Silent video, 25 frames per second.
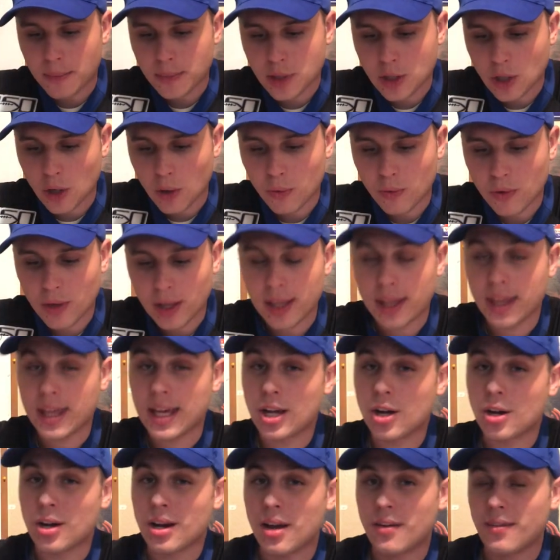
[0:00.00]
So really,
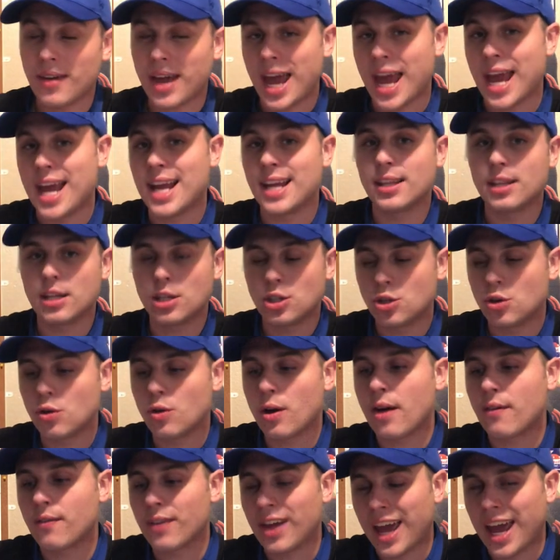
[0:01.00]
they could have 8. They do
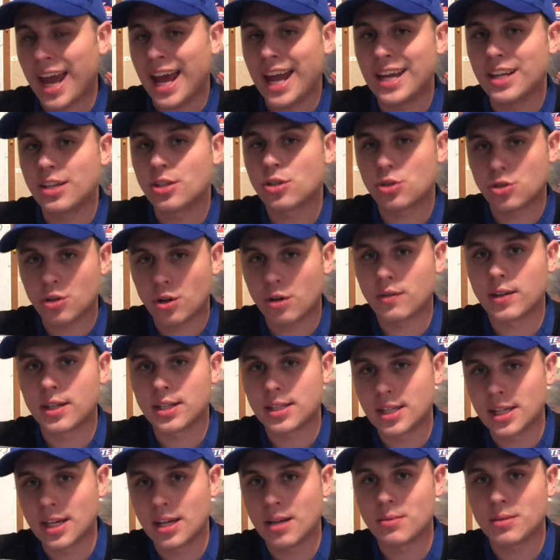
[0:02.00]
have 8
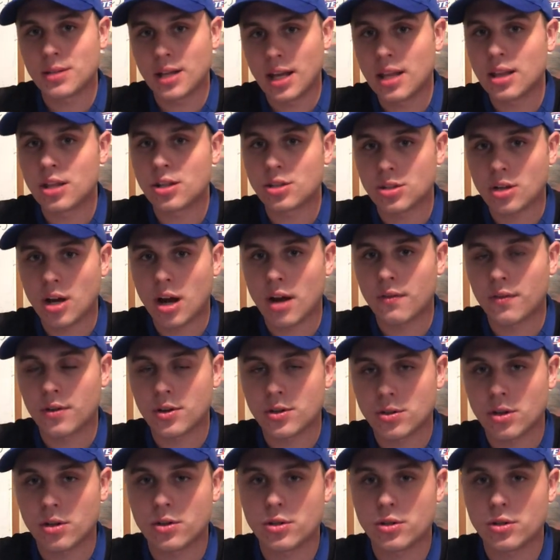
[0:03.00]
deserving teams in this conference,